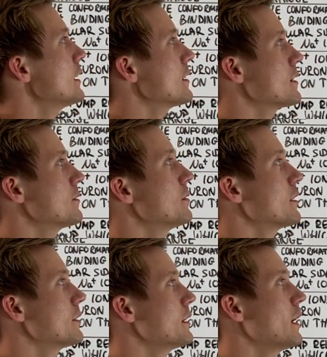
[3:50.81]
has a
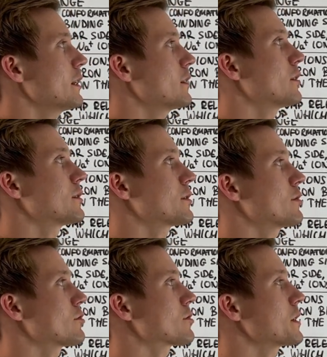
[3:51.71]
very high
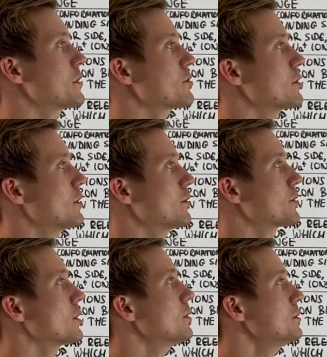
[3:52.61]
concentration of
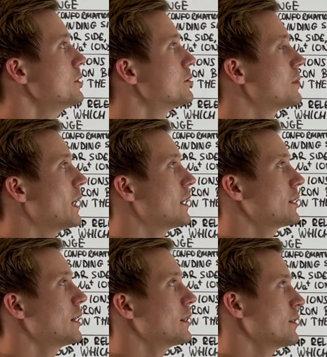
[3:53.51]
sodium
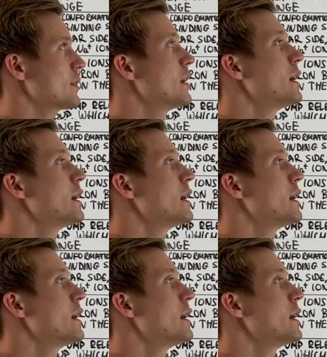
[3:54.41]
ions